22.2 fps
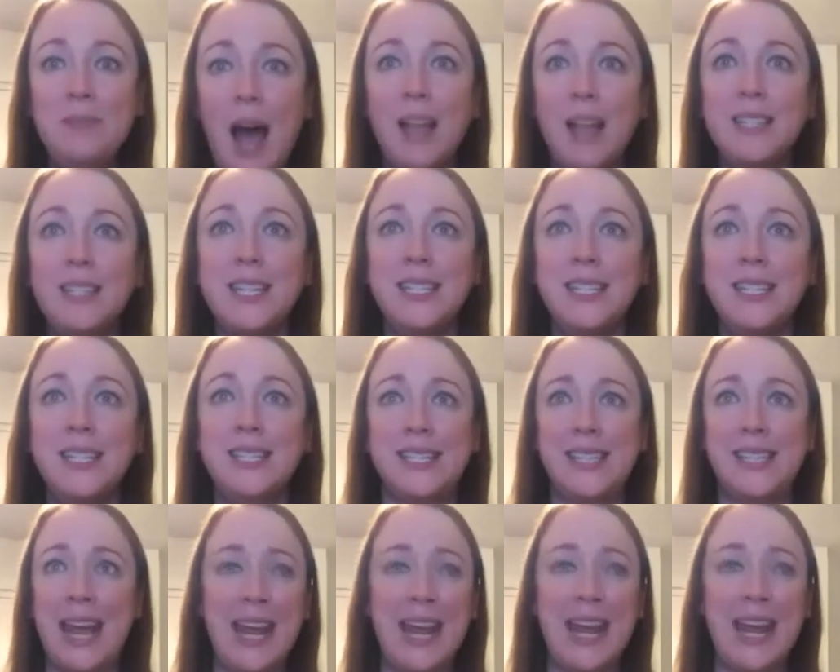not
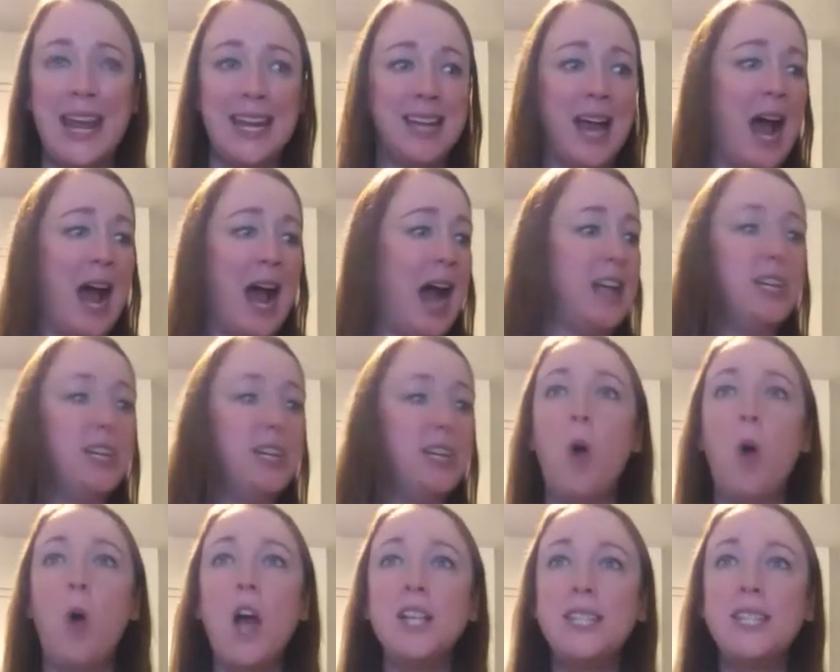insane. I
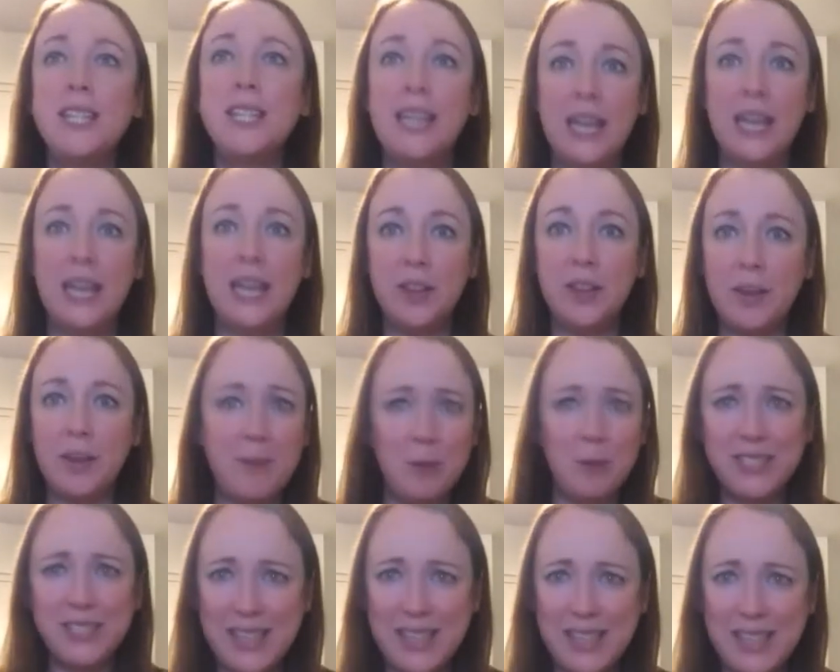didn't want to kill them. It
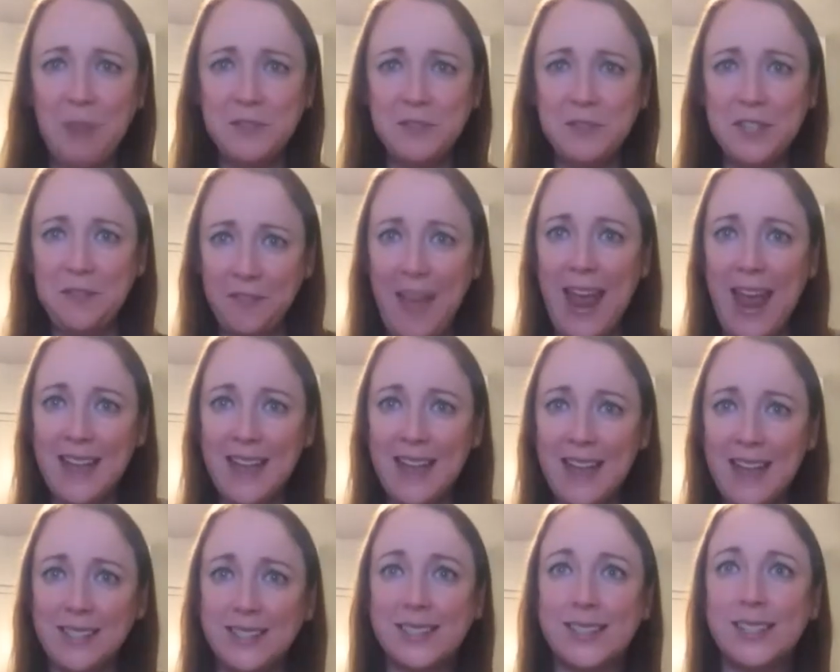was
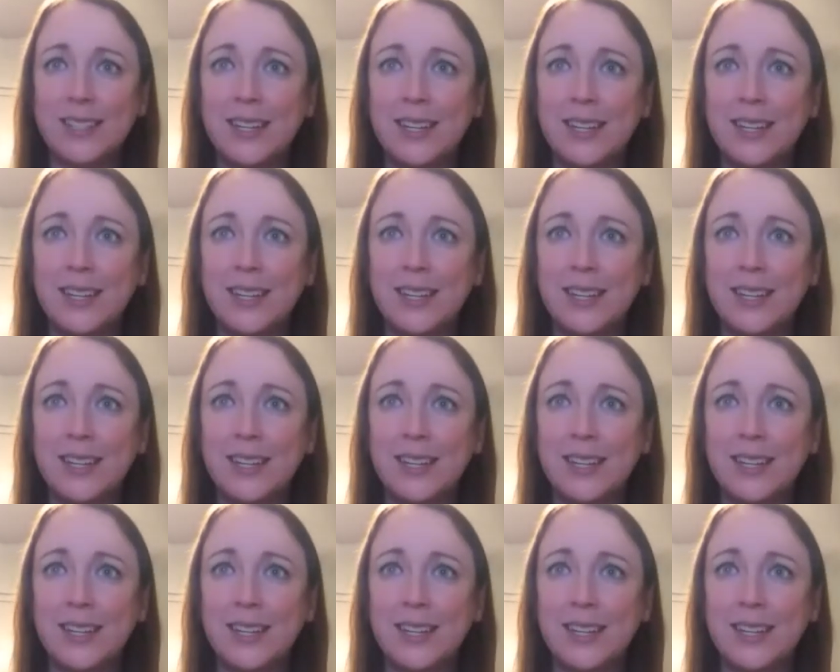self-defense.